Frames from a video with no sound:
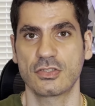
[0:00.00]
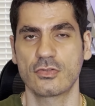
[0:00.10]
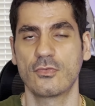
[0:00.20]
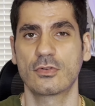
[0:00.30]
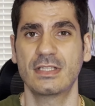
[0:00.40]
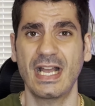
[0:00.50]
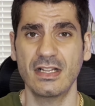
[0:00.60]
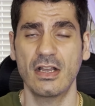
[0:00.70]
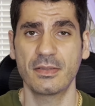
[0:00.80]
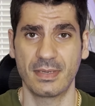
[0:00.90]
So for data
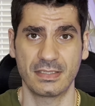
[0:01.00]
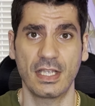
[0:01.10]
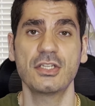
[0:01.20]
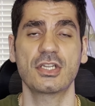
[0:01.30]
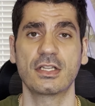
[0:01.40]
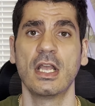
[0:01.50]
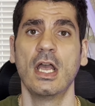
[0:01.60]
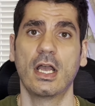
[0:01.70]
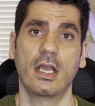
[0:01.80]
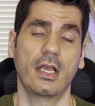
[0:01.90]
augmentation,
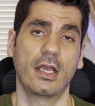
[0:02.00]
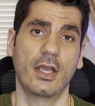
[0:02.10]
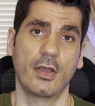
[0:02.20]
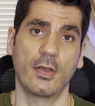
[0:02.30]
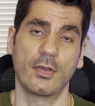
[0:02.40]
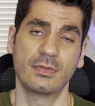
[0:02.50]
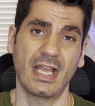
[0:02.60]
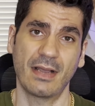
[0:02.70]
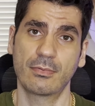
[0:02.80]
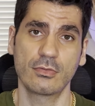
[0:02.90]
the
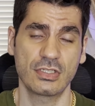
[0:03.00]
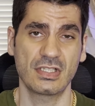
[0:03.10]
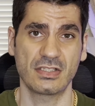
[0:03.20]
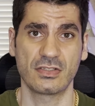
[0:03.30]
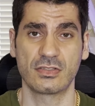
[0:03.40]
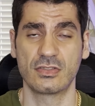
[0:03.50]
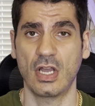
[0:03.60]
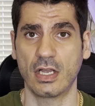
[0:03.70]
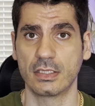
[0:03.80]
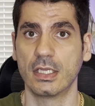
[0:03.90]
approaches that is
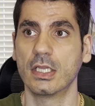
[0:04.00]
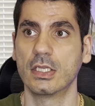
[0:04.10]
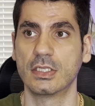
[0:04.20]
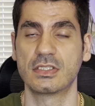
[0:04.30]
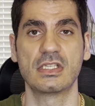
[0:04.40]
done is